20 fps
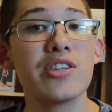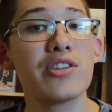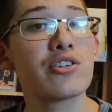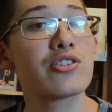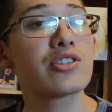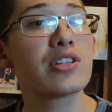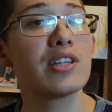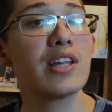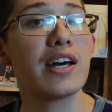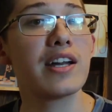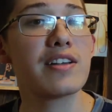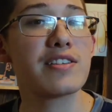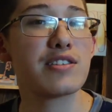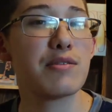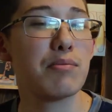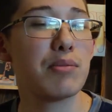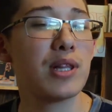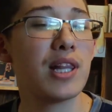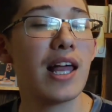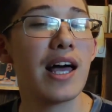There's a lot of
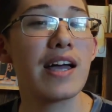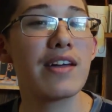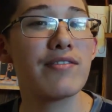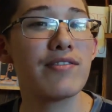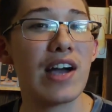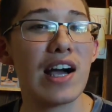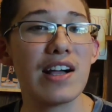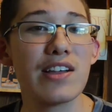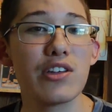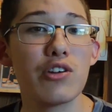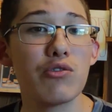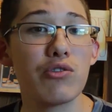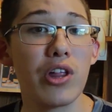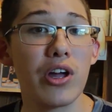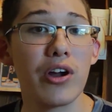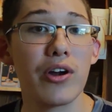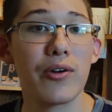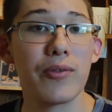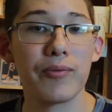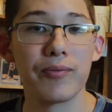supply value
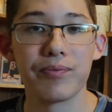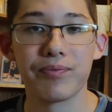there.